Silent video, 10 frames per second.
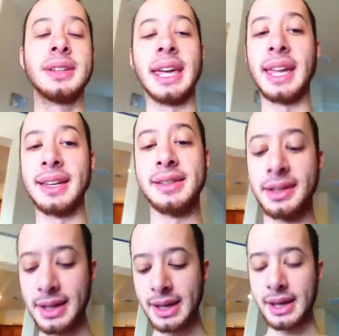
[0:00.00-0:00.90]
And
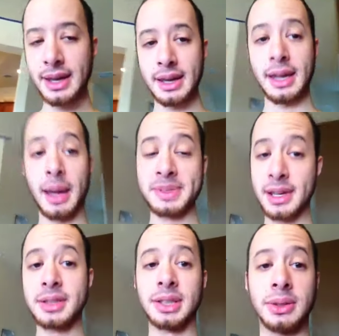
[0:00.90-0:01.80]
I'm
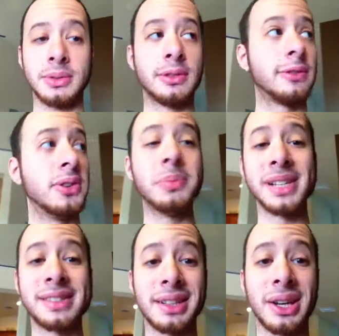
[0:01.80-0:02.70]
telling you, a few
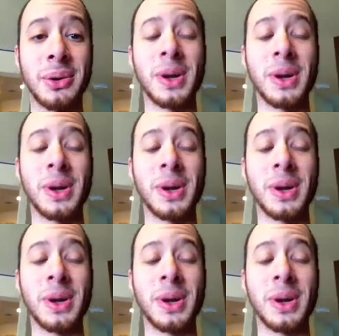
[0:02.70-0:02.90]
months ago,